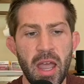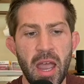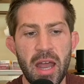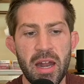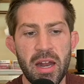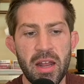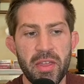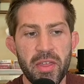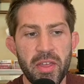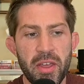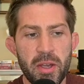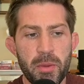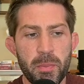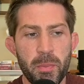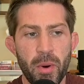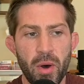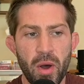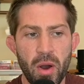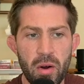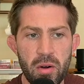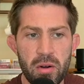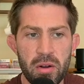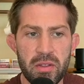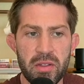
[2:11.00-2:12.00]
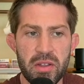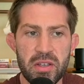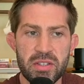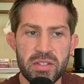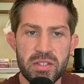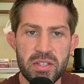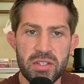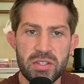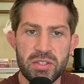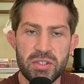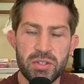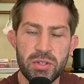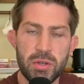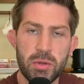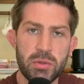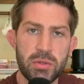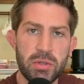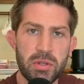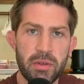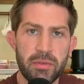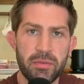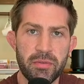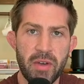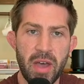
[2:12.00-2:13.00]
And I think part of this is due
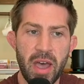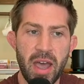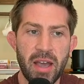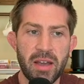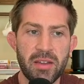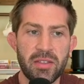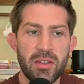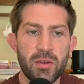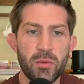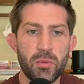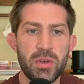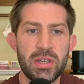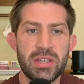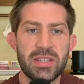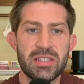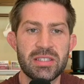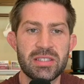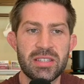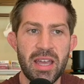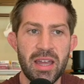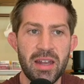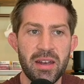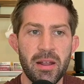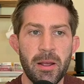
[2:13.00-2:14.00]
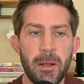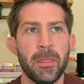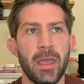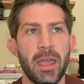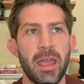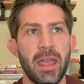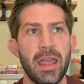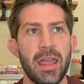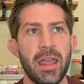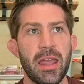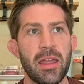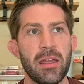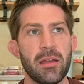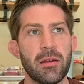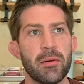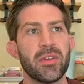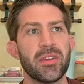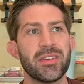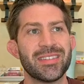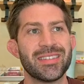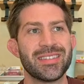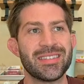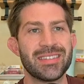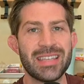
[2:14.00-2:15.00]
to the fact that we set a
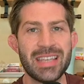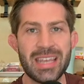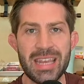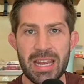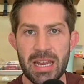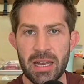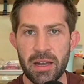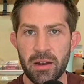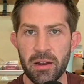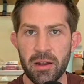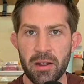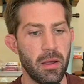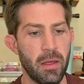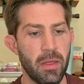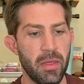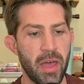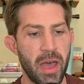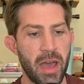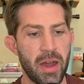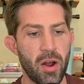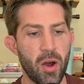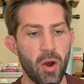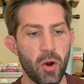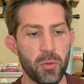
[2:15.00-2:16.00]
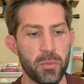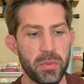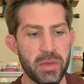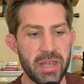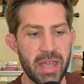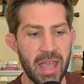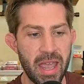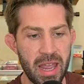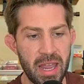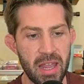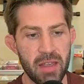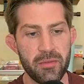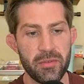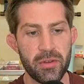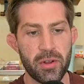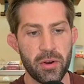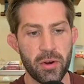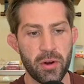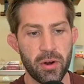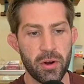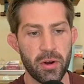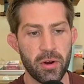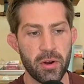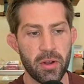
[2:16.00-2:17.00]
scene that our
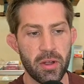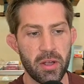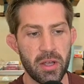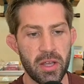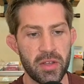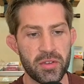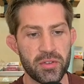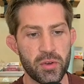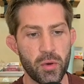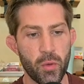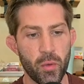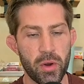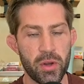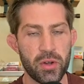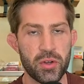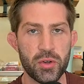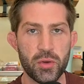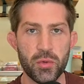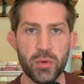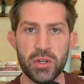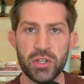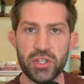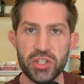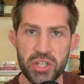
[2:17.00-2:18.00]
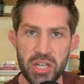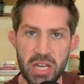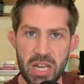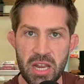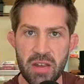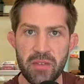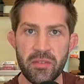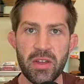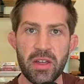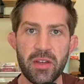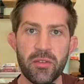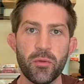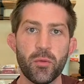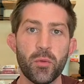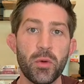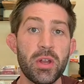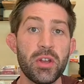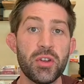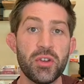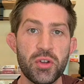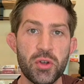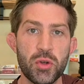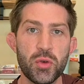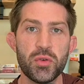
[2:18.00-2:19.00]
behavior is going to achieve if we
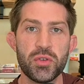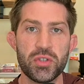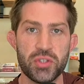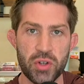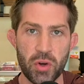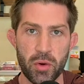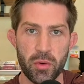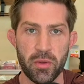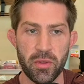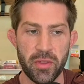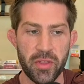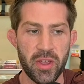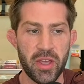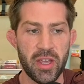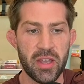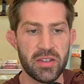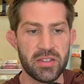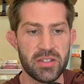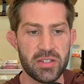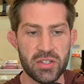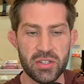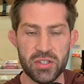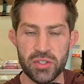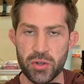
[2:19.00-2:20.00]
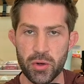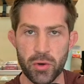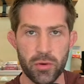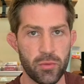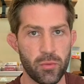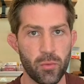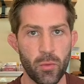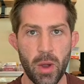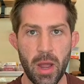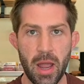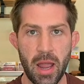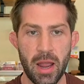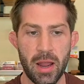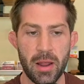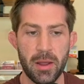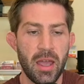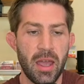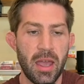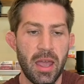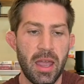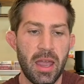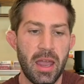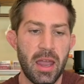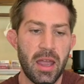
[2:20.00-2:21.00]
do certain things in a certain way.
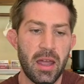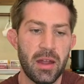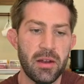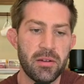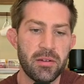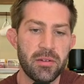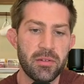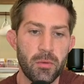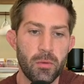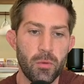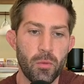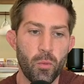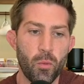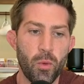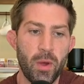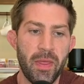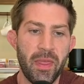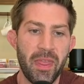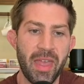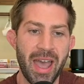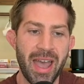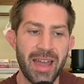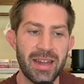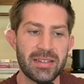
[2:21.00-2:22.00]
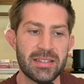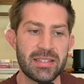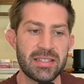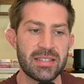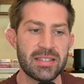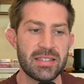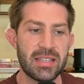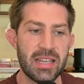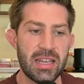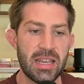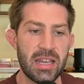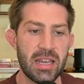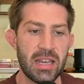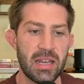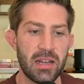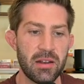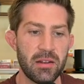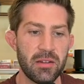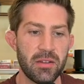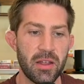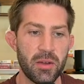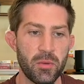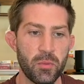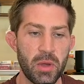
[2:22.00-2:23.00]
And when that
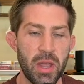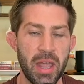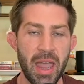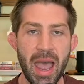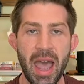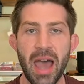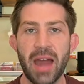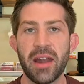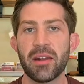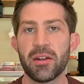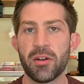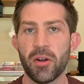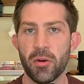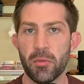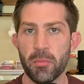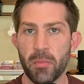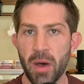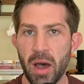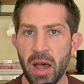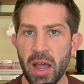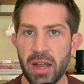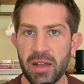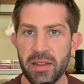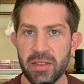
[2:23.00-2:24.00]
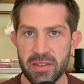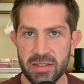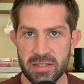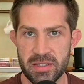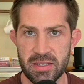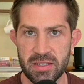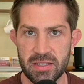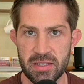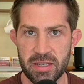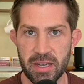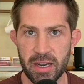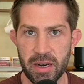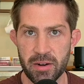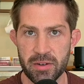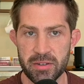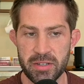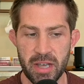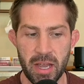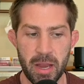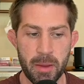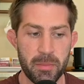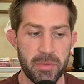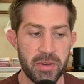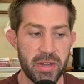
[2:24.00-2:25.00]
scene that we had in our mind this entire
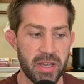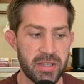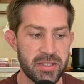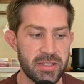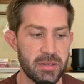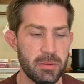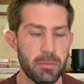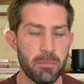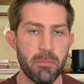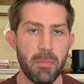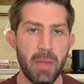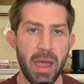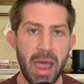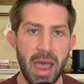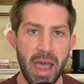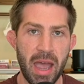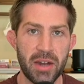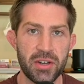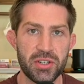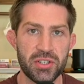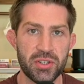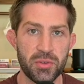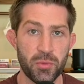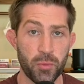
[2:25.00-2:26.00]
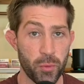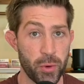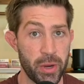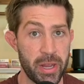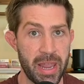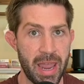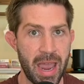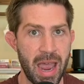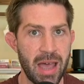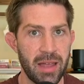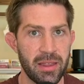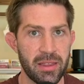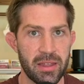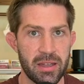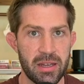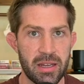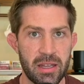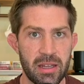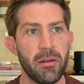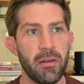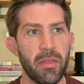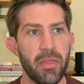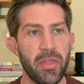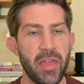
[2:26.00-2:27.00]
time doesn't match
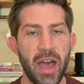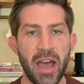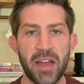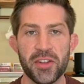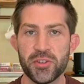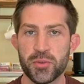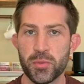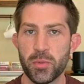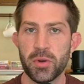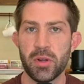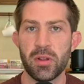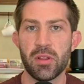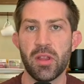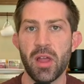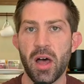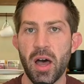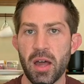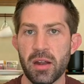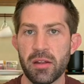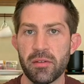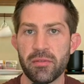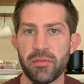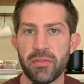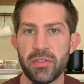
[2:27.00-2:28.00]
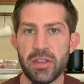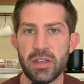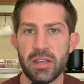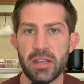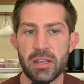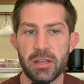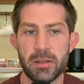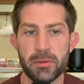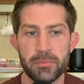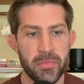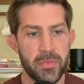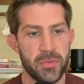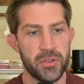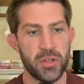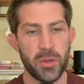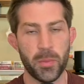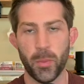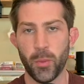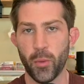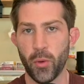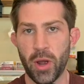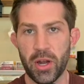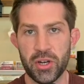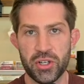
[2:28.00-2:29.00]
reality, that's when a lot of the
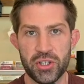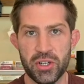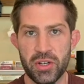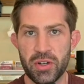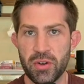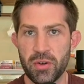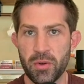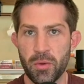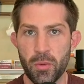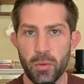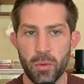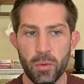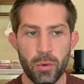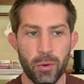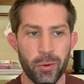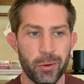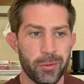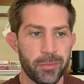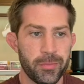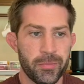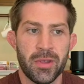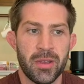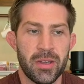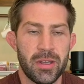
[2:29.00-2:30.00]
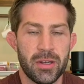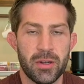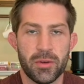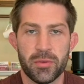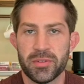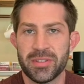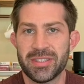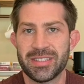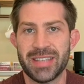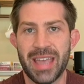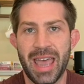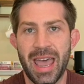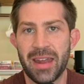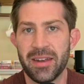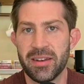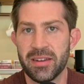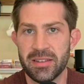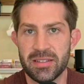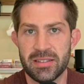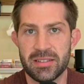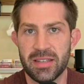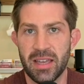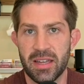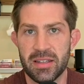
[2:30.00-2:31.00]
depression or, you know,
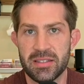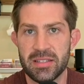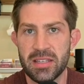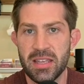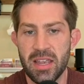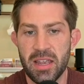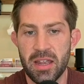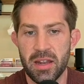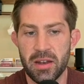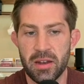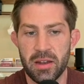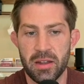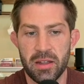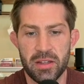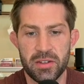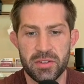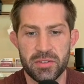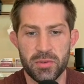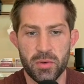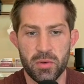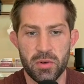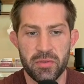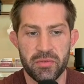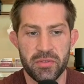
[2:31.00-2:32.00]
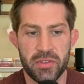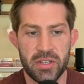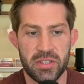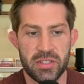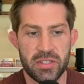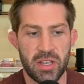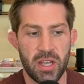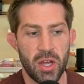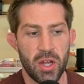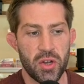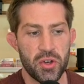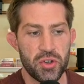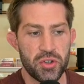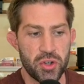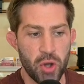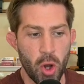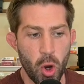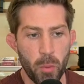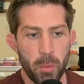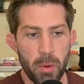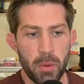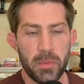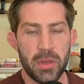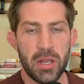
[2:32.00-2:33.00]
sadness sets in. It's sort of this
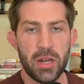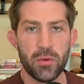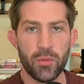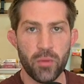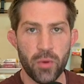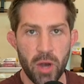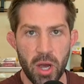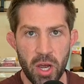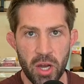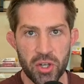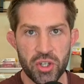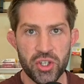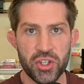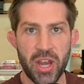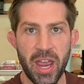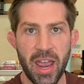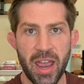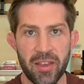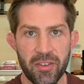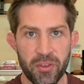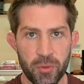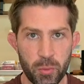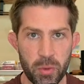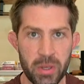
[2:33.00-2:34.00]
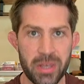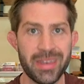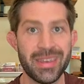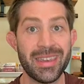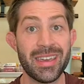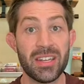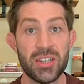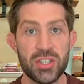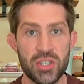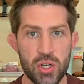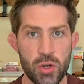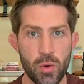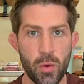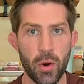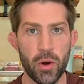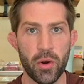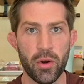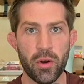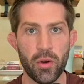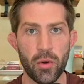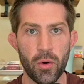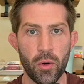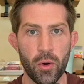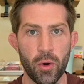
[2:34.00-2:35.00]
dopamine rush as we get to our
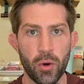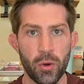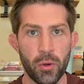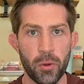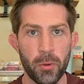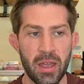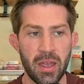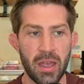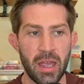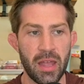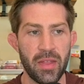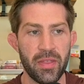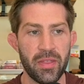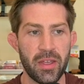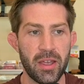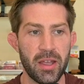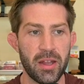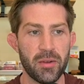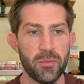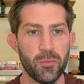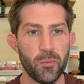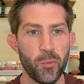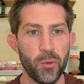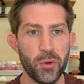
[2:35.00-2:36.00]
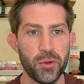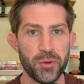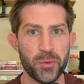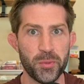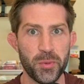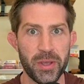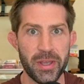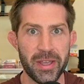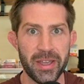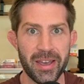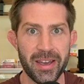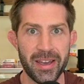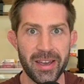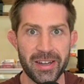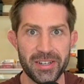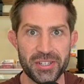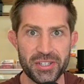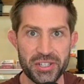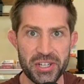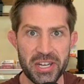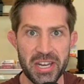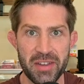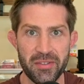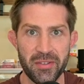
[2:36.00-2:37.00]
goal. And then once we
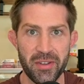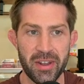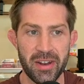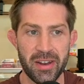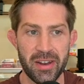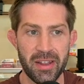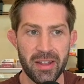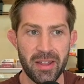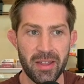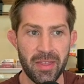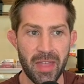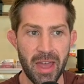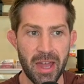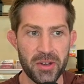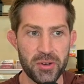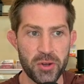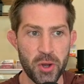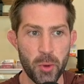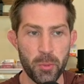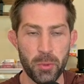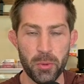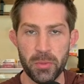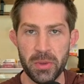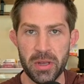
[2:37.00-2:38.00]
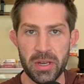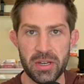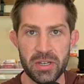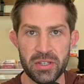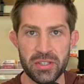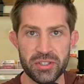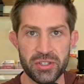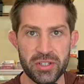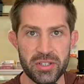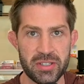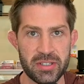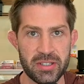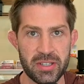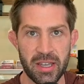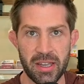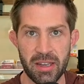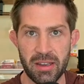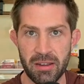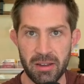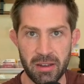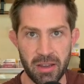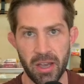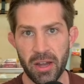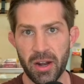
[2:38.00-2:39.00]
achieve it, that dopamine is just like
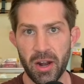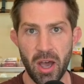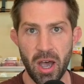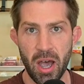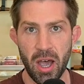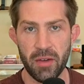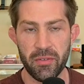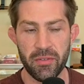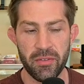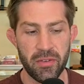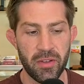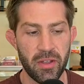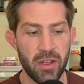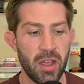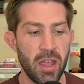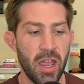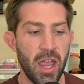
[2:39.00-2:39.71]
cut off.